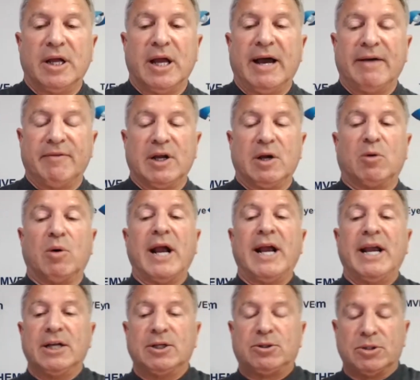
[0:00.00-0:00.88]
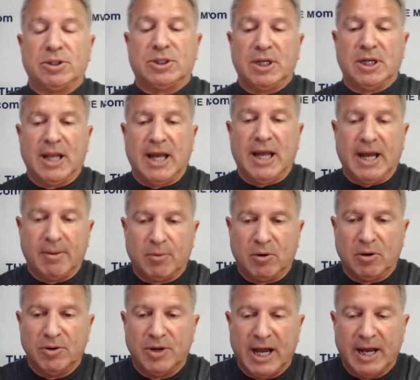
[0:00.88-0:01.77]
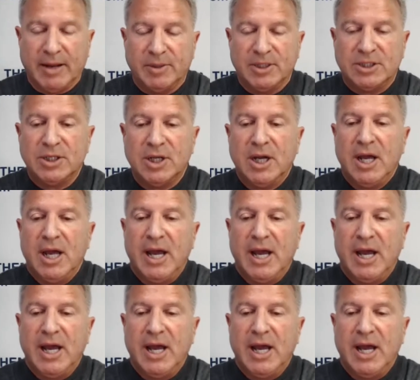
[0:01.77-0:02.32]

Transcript: having great interest in lab-grown diamonds,